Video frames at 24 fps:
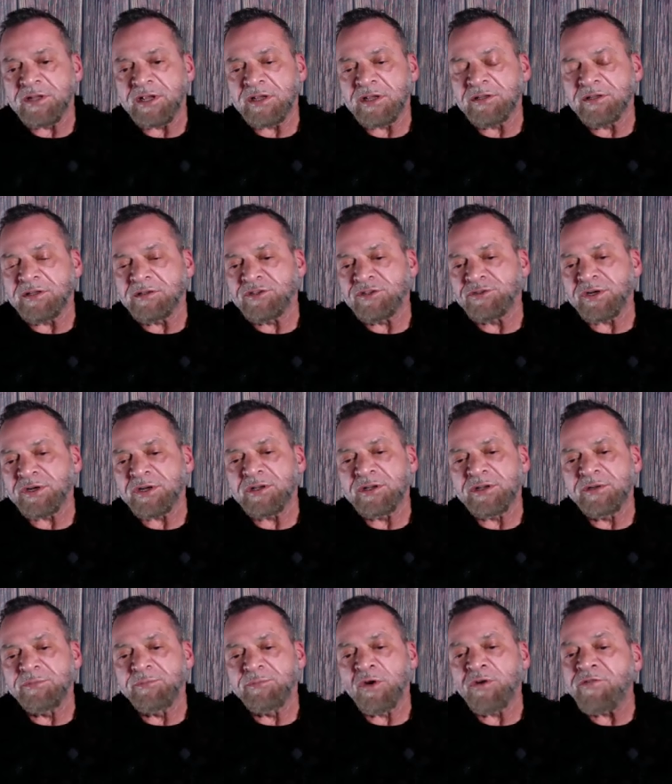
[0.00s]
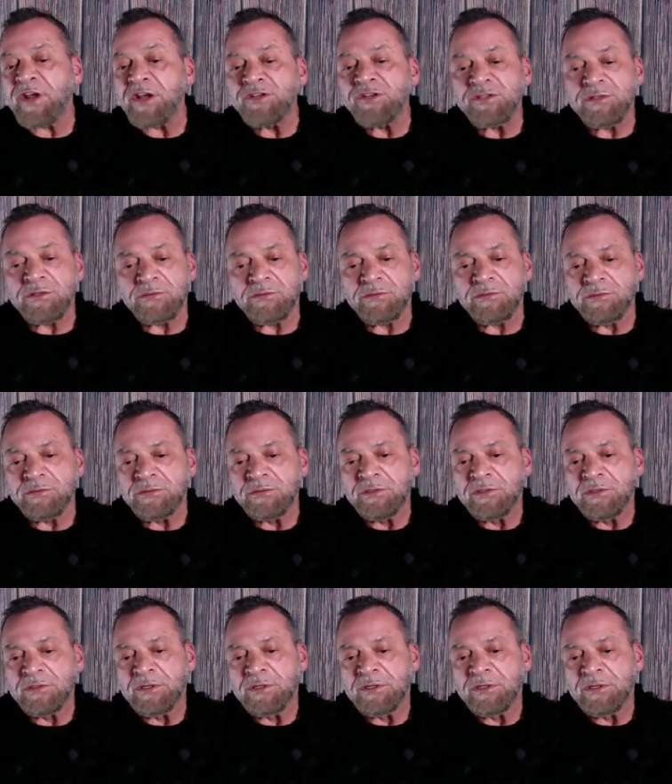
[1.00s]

just strictly motivational